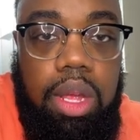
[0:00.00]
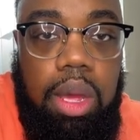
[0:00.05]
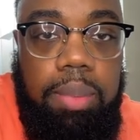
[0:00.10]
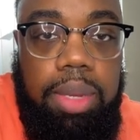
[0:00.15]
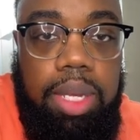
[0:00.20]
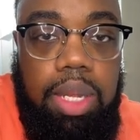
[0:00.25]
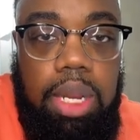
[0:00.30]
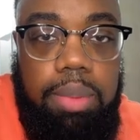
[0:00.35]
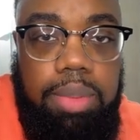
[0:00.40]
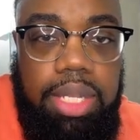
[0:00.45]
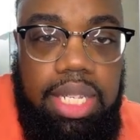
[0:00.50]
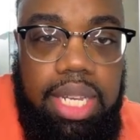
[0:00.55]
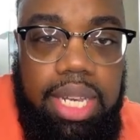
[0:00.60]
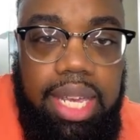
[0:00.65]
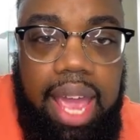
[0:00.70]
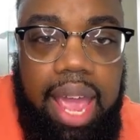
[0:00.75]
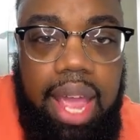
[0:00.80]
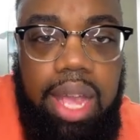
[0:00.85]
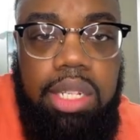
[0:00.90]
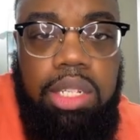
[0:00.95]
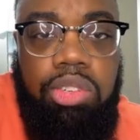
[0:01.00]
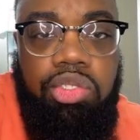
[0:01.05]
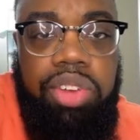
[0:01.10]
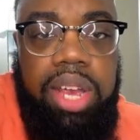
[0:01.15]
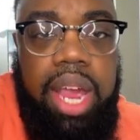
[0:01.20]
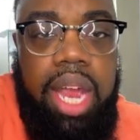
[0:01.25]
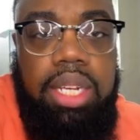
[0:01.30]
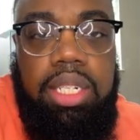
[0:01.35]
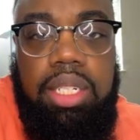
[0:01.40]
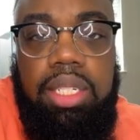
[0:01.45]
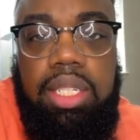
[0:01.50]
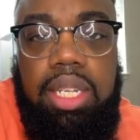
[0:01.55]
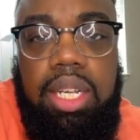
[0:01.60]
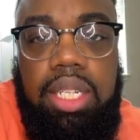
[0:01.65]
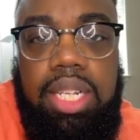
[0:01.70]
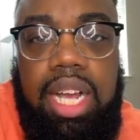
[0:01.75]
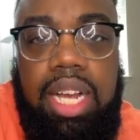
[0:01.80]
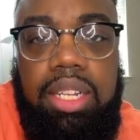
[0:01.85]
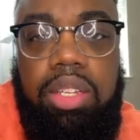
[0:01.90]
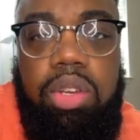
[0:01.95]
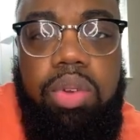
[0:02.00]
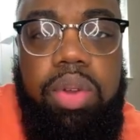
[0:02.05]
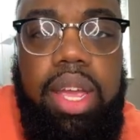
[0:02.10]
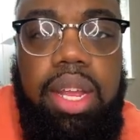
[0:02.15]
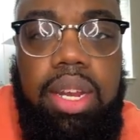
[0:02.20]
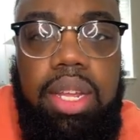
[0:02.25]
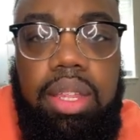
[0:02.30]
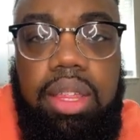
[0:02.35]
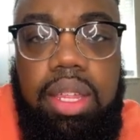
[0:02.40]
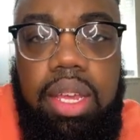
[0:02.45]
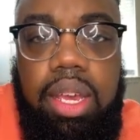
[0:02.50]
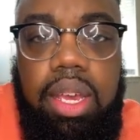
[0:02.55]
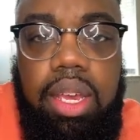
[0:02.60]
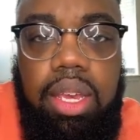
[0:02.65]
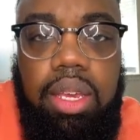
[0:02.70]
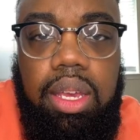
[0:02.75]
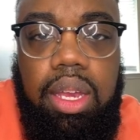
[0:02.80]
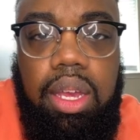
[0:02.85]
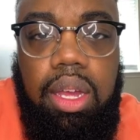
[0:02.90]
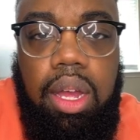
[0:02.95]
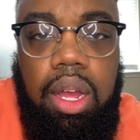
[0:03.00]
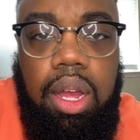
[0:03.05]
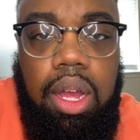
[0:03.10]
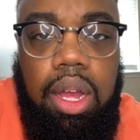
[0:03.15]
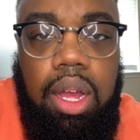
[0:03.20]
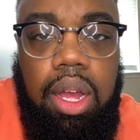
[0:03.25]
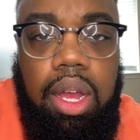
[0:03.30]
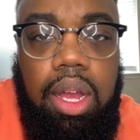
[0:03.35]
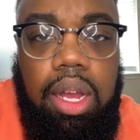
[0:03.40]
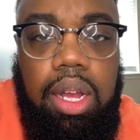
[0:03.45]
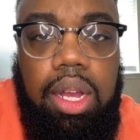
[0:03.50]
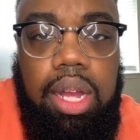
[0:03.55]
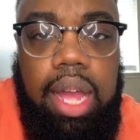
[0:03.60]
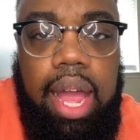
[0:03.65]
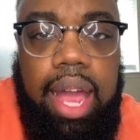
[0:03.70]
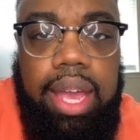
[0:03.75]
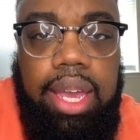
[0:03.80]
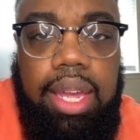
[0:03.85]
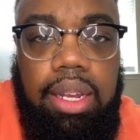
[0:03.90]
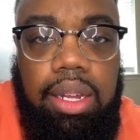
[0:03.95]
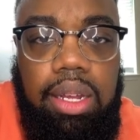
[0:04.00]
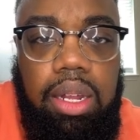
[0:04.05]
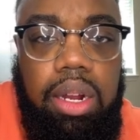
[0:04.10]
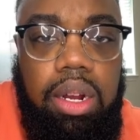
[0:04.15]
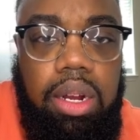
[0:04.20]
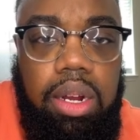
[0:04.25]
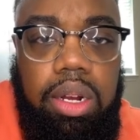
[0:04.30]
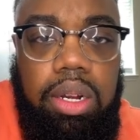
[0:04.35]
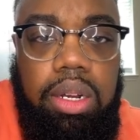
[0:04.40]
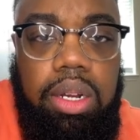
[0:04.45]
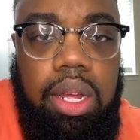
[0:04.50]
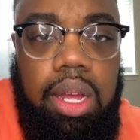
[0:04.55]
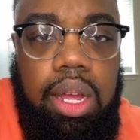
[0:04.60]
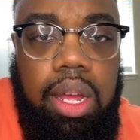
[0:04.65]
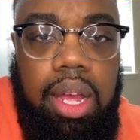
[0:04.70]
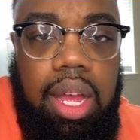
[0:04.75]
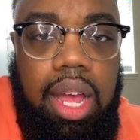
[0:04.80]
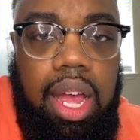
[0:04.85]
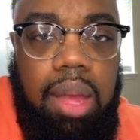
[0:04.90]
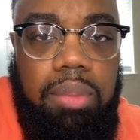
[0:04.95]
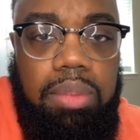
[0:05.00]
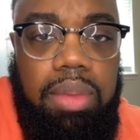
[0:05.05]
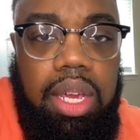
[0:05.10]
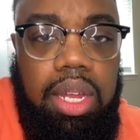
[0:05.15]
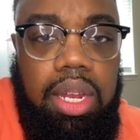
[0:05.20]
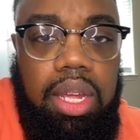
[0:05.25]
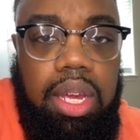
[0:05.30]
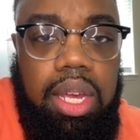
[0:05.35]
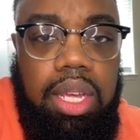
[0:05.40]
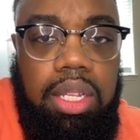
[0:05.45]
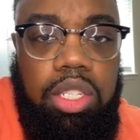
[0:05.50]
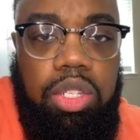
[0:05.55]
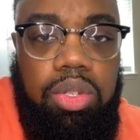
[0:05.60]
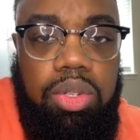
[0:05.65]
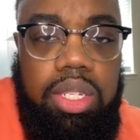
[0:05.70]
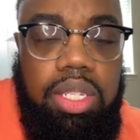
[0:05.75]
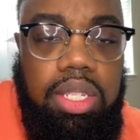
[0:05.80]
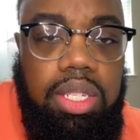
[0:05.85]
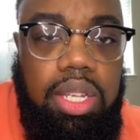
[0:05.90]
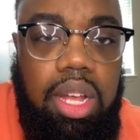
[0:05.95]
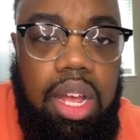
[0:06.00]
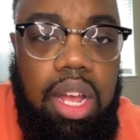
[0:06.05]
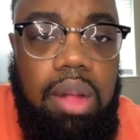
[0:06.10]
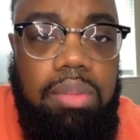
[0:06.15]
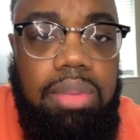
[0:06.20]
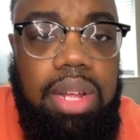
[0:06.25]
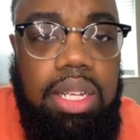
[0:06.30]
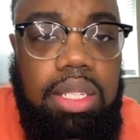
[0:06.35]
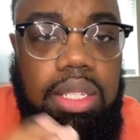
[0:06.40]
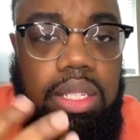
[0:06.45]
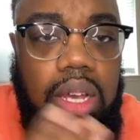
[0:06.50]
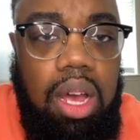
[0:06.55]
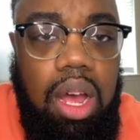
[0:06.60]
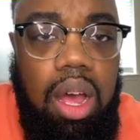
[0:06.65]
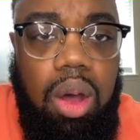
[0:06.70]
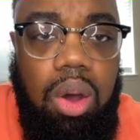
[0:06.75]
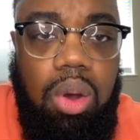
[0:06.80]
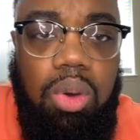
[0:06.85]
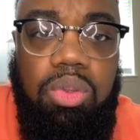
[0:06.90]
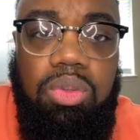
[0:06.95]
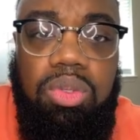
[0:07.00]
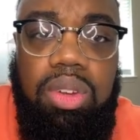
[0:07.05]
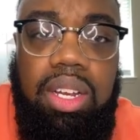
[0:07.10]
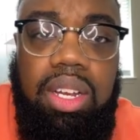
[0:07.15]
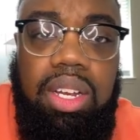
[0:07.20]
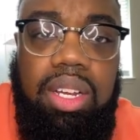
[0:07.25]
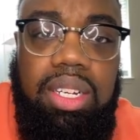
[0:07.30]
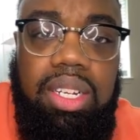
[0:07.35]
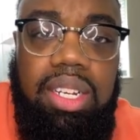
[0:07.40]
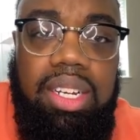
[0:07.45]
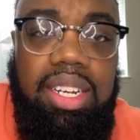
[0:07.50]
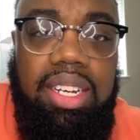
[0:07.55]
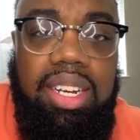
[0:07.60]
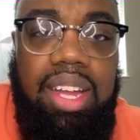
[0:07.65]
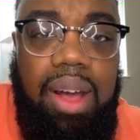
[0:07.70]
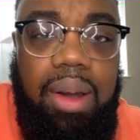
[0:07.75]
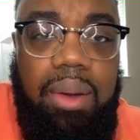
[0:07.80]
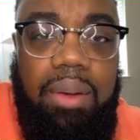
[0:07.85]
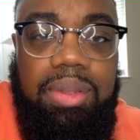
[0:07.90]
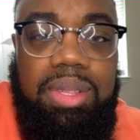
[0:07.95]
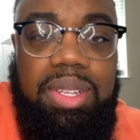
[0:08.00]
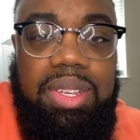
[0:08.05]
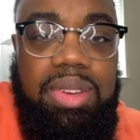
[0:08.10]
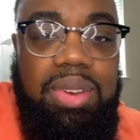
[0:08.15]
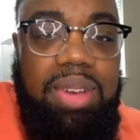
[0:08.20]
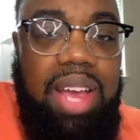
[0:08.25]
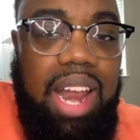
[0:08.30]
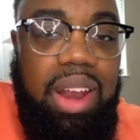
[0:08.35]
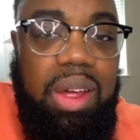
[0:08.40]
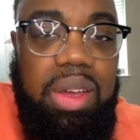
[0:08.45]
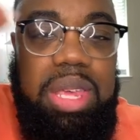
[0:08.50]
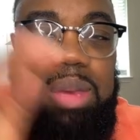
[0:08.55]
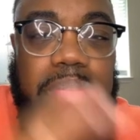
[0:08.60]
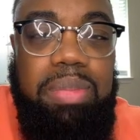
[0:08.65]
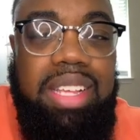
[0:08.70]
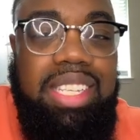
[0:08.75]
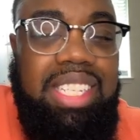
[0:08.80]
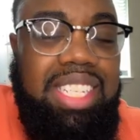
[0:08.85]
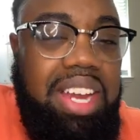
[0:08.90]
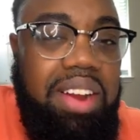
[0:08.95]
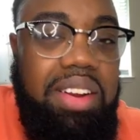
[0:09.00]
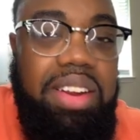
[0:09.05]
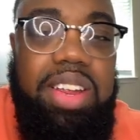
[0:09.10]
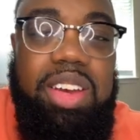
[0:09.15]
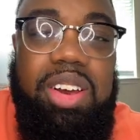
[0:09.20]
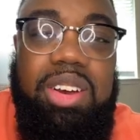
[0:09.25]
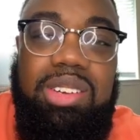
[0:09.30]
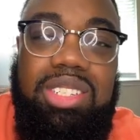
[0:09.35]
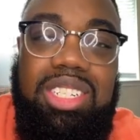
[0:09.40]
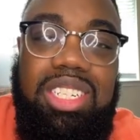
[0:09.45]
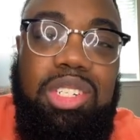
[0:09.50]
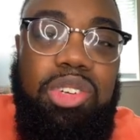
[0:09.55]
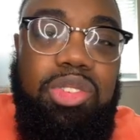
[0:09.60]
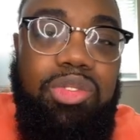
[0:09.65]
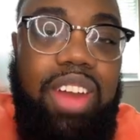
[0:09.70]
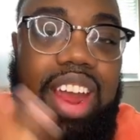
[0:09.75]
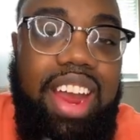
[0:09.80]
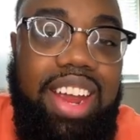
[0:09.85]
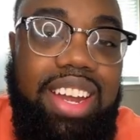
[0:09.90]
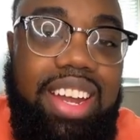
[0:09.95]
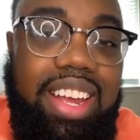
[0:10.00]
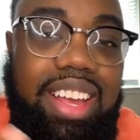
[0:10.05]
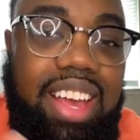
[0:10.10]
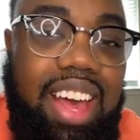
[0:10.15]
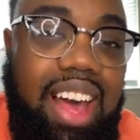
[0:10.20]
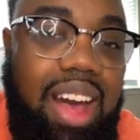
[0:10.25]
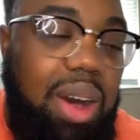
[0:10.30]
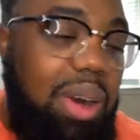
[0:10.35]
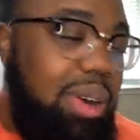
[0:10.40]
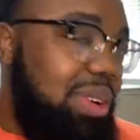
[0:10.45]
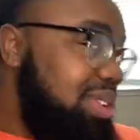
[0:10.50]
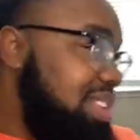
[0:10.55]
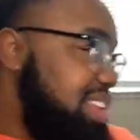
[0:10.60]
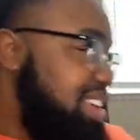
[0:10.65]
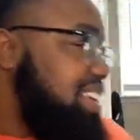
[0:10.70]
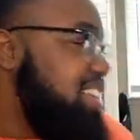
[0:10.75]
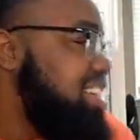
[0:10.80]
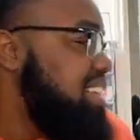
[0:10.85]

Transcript: Let me see. Gaines Creation says, I do anything I can learn. I'm getting into the sub. Let's go. You know, do you got all your materials? Is you ready to go?